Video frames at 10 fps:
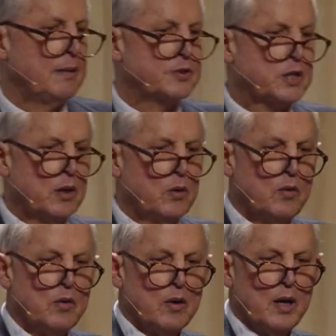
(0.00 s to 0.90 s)

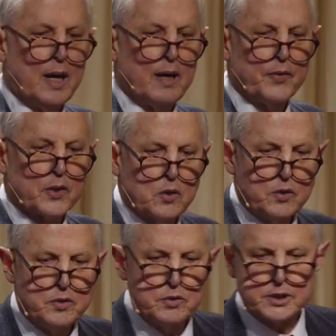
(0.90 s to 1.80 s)
So the
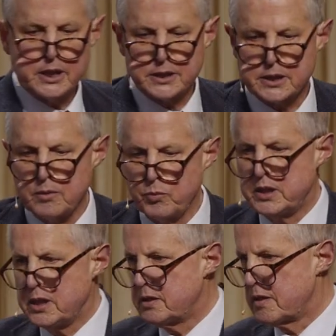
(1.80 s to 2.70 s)
good news is that we
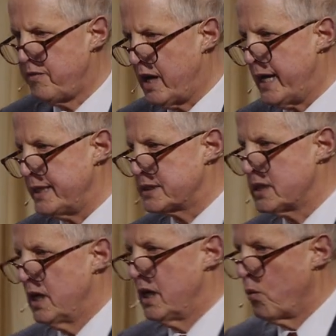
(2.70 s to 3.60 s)
did
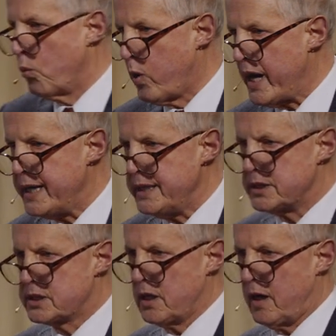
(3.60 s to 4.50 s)
devise
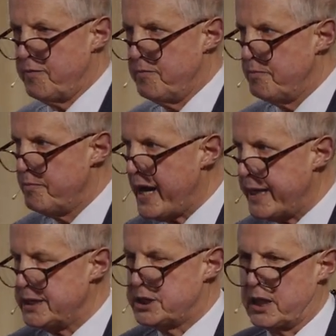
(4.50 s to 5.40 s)
ways of
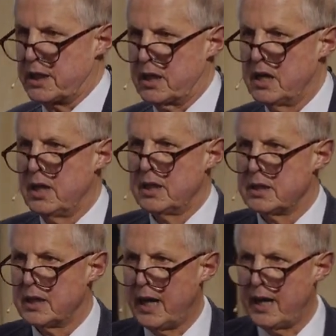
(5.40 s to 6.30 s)
managing
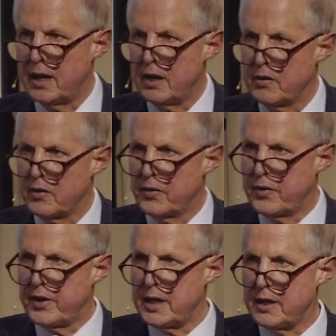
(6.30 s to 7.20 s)

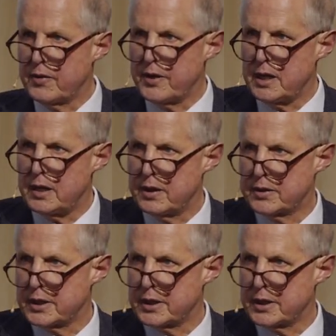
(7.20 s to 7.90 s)
the